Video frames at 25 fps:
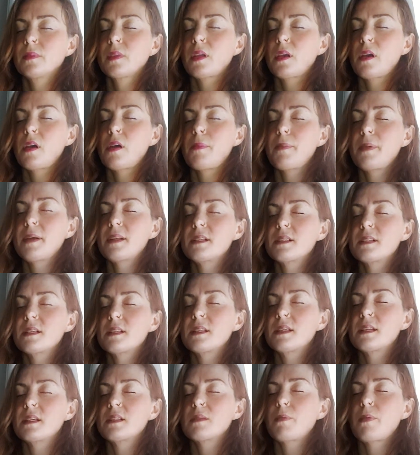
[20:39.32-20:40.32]
up into
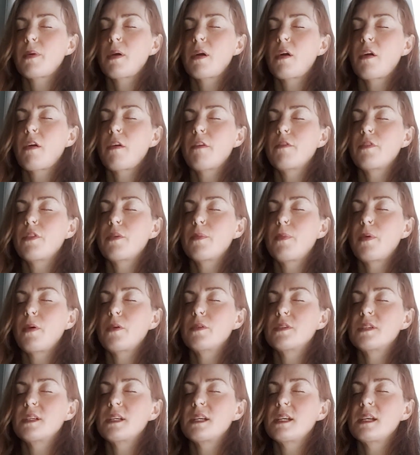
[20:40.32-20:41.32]
this part of the
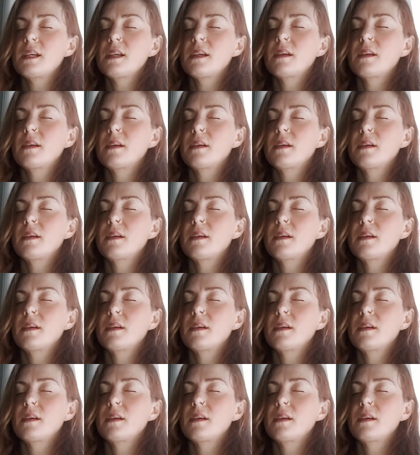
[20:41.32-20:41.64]
body,